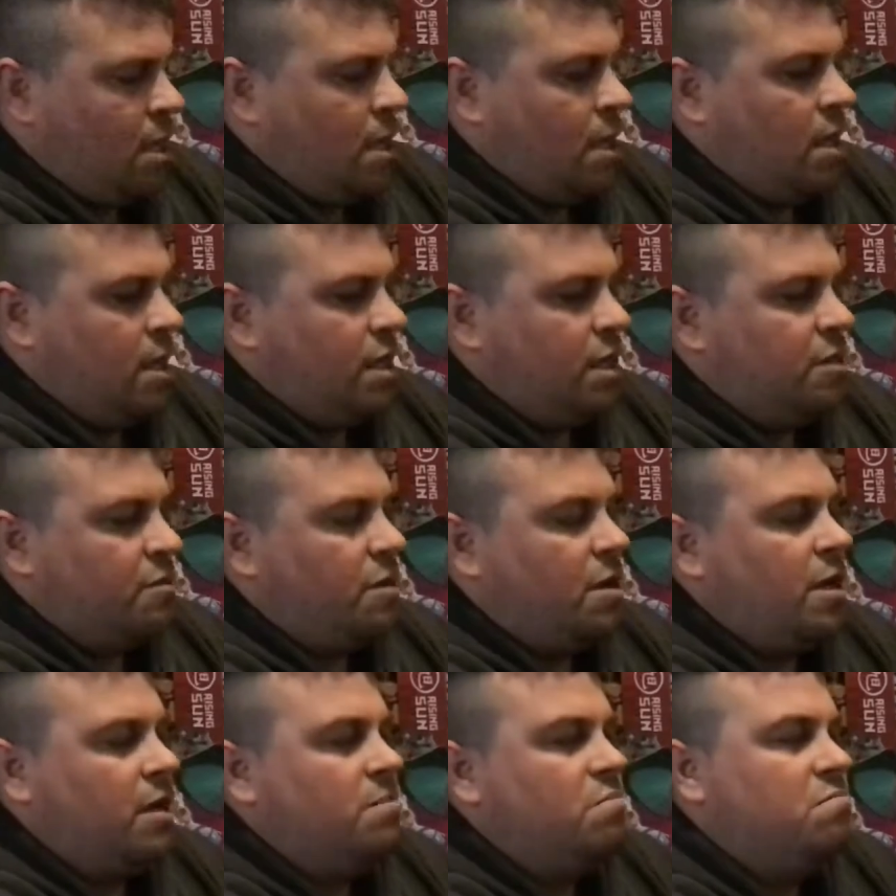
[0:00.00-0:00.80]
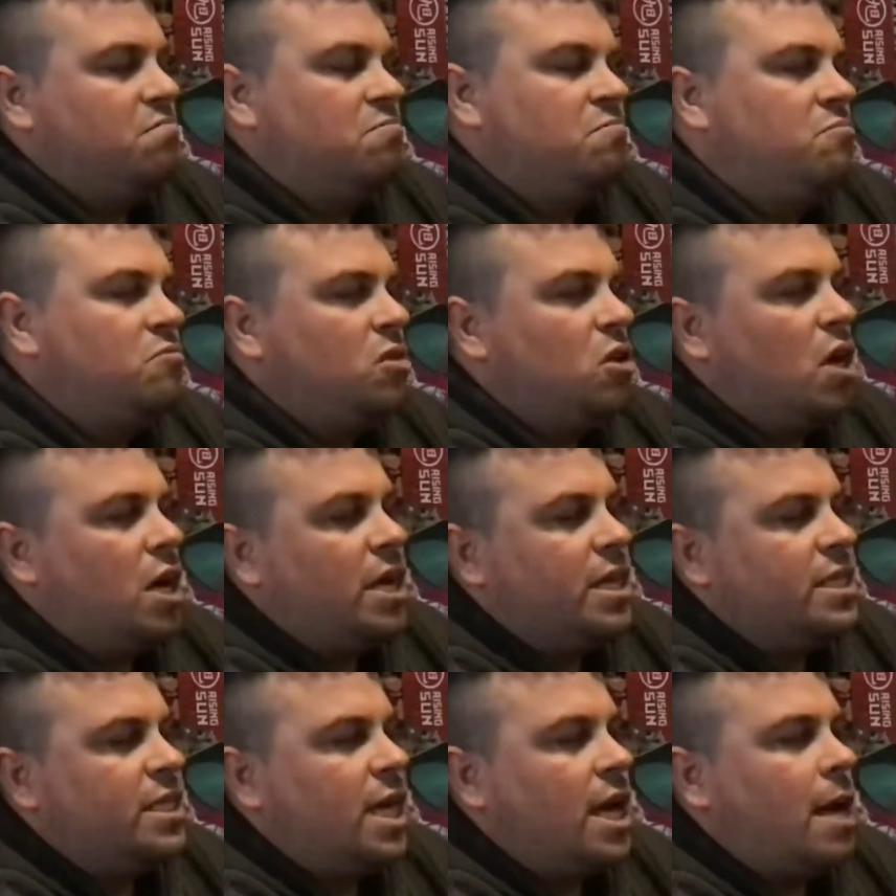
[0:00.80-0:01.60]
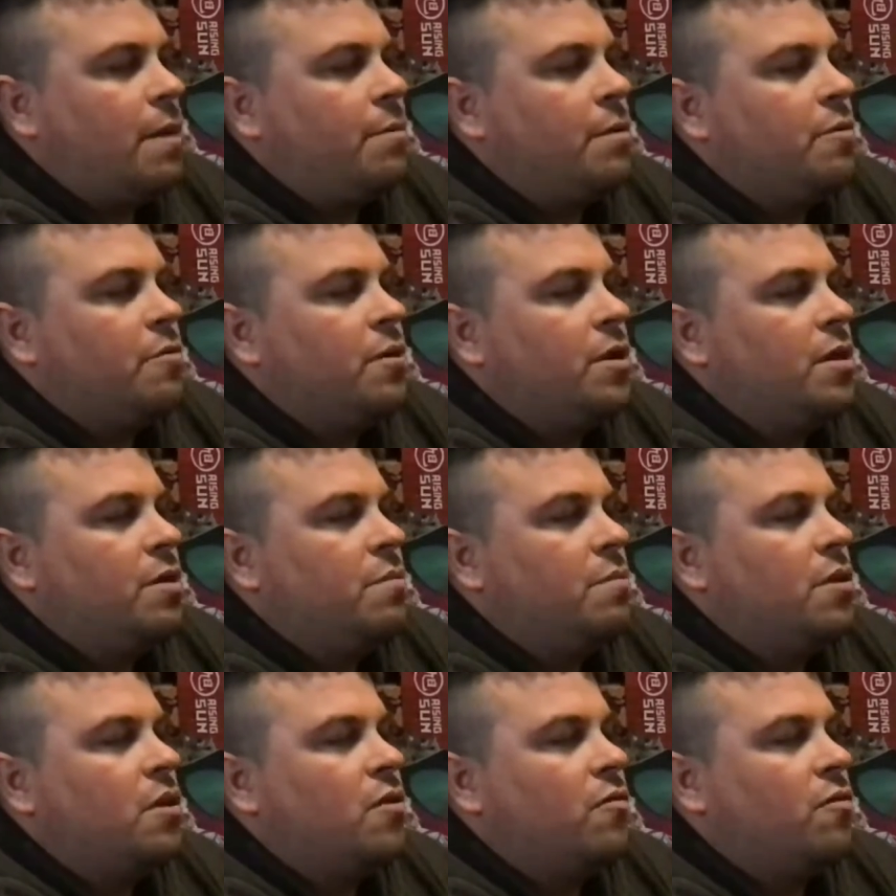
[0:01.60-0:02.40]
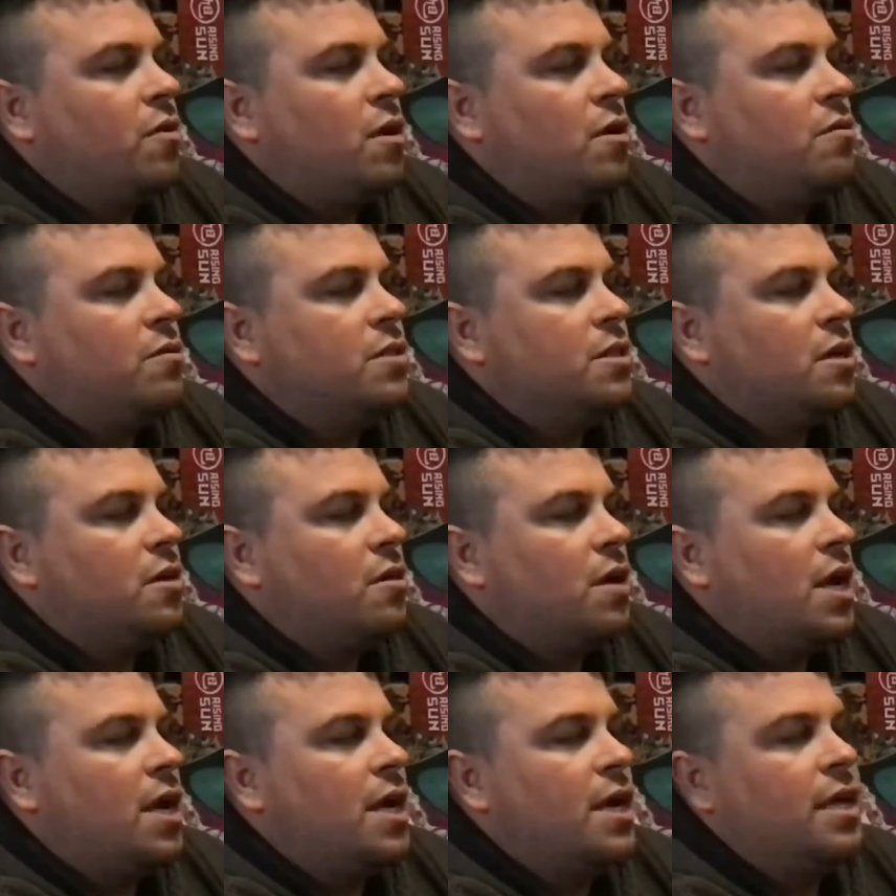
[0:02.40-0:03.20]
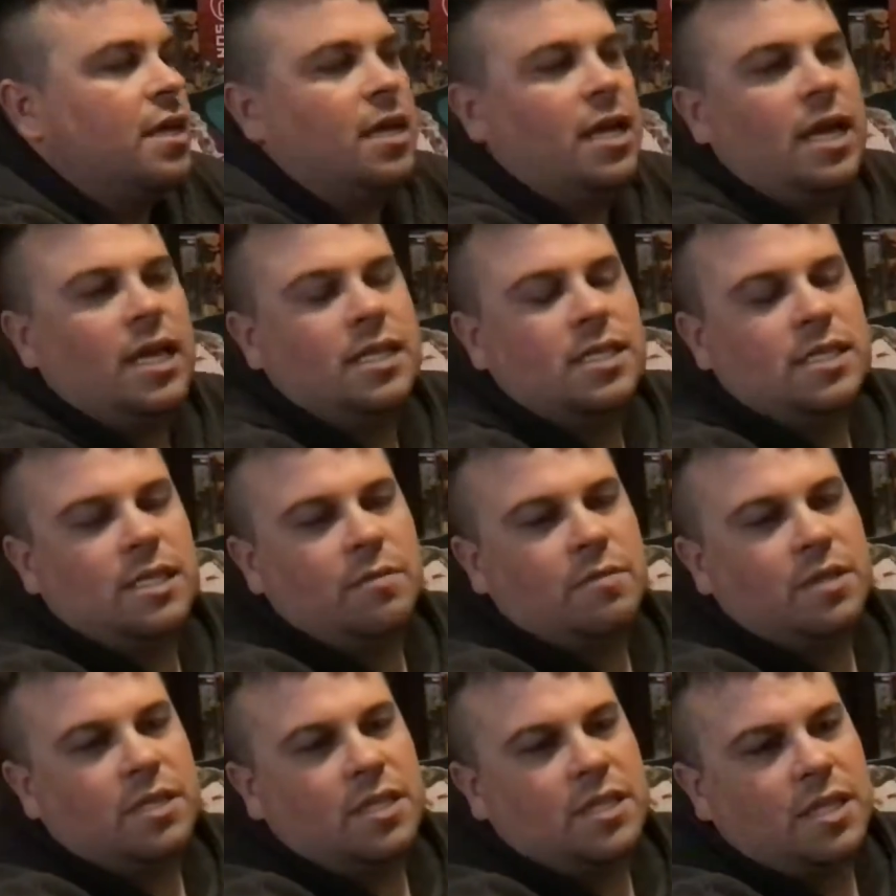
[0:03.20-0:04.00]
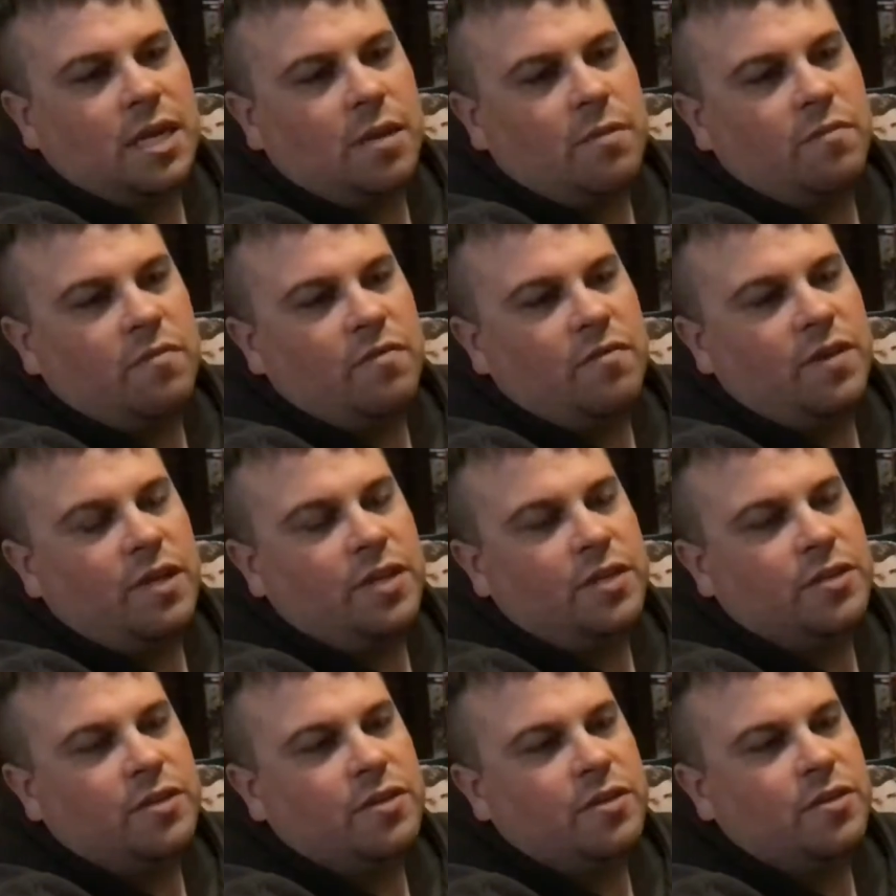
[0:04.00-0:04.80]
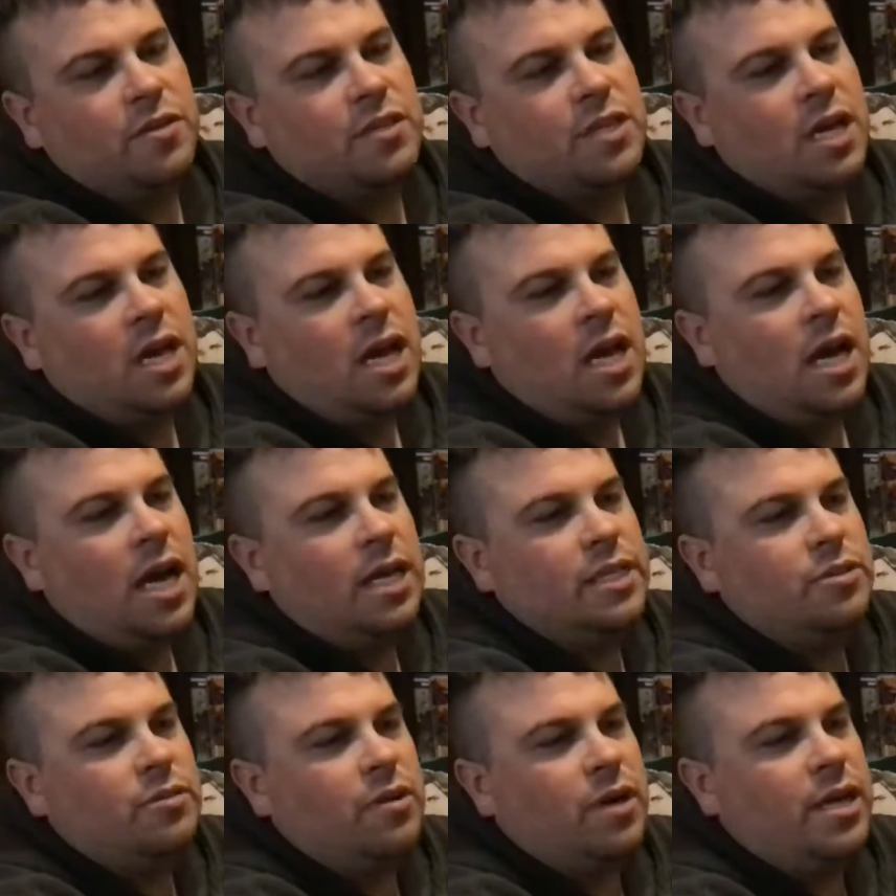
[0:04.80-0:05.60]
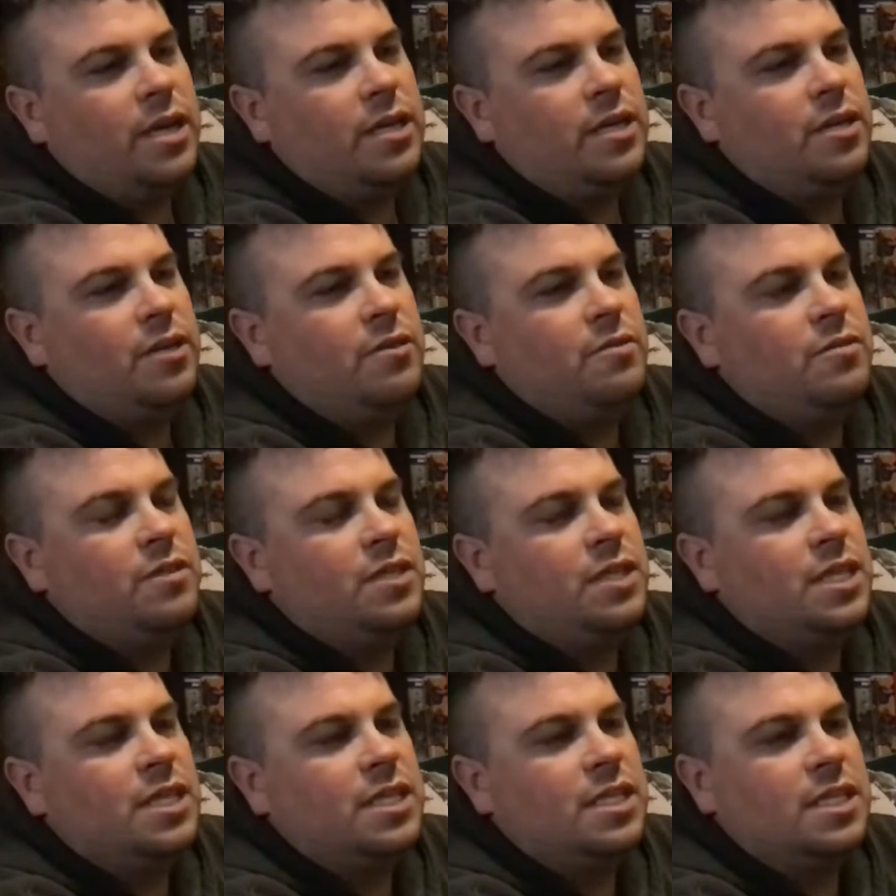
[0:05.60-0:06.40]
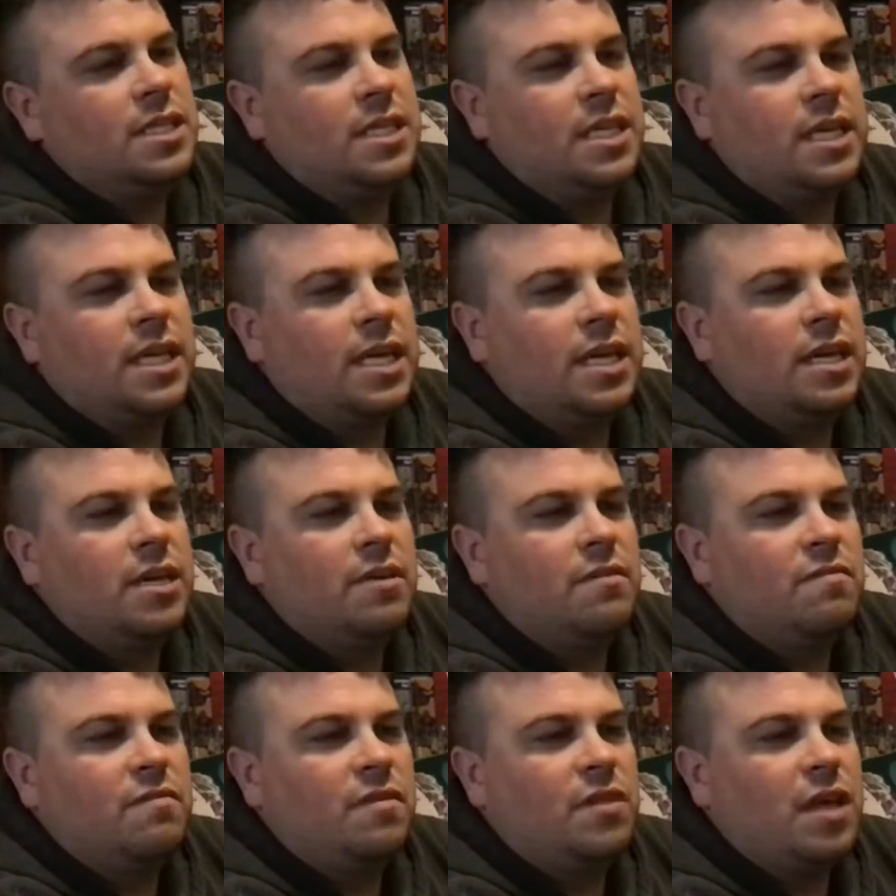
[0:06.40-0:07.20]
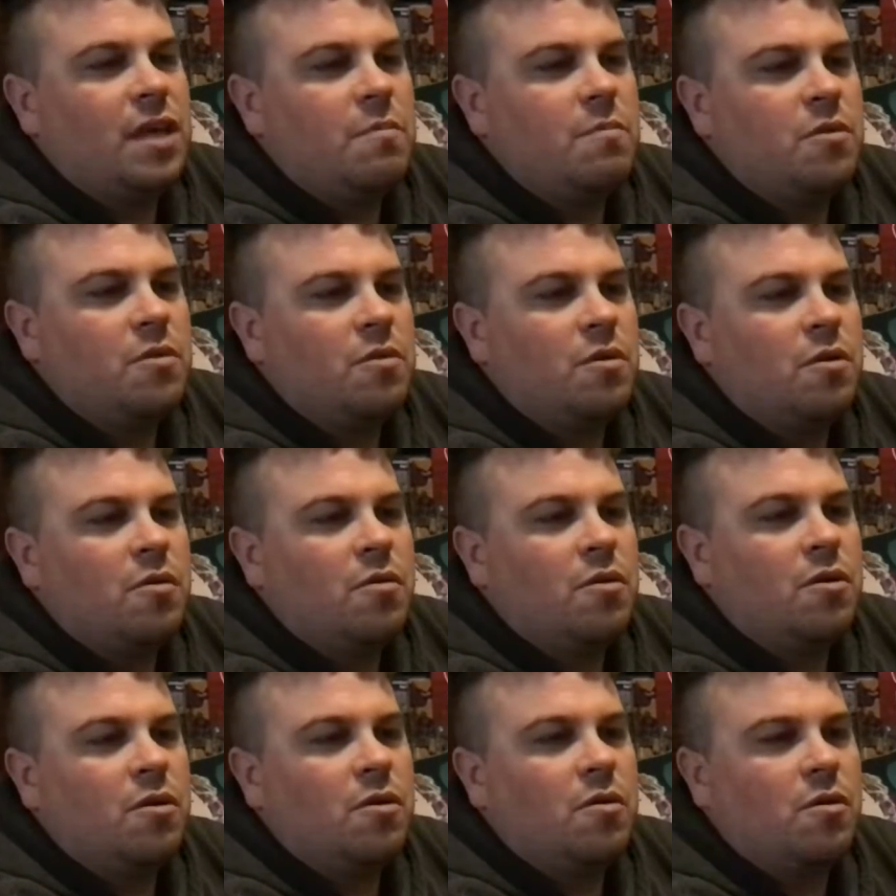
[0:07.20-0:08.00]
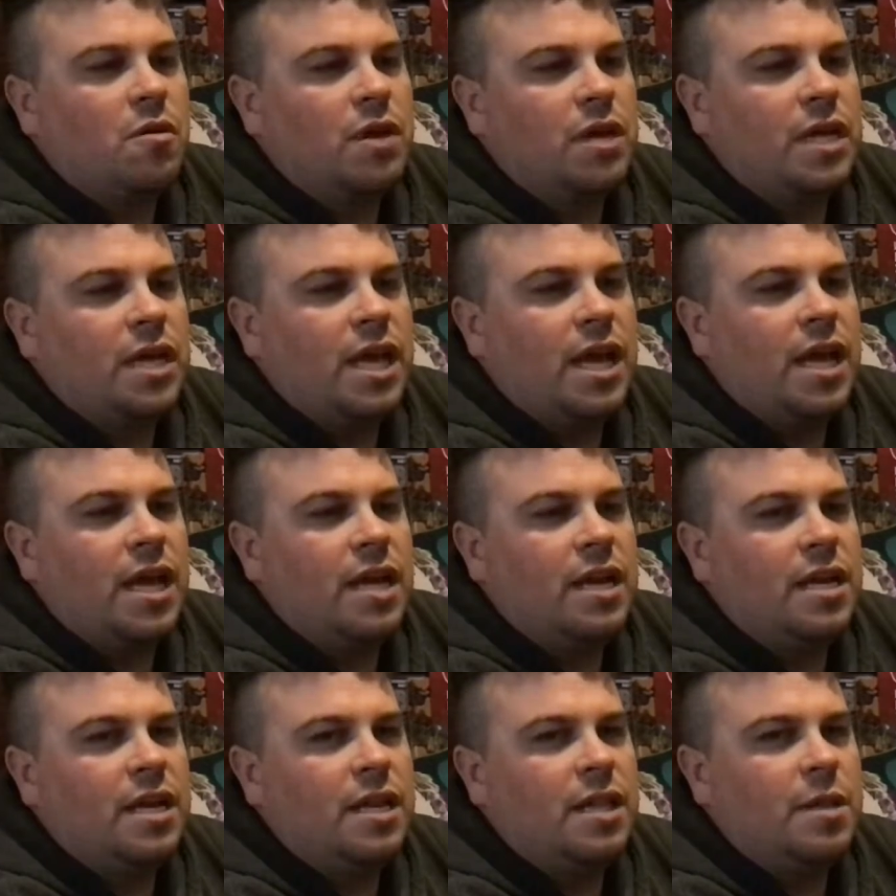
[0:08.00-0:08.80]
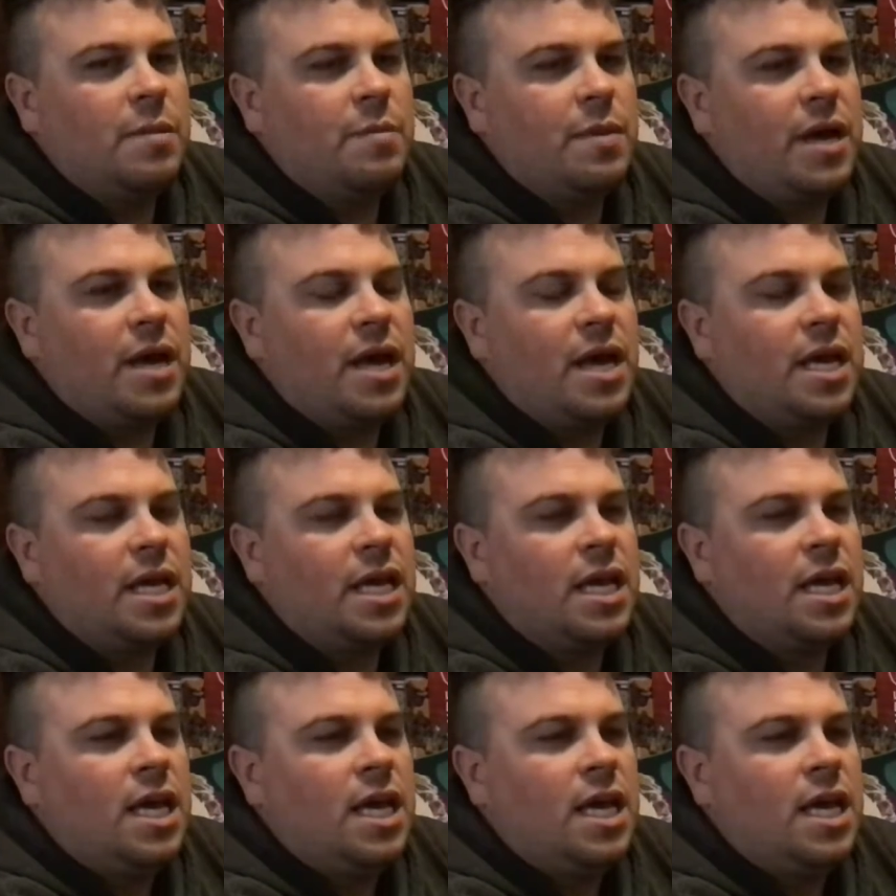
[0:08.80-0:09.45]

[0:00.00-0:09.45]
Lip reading: This one, not as happy with, but overall was alright. Had some of the same features. I tried to use this as like a flamethrower or a cannon in the back.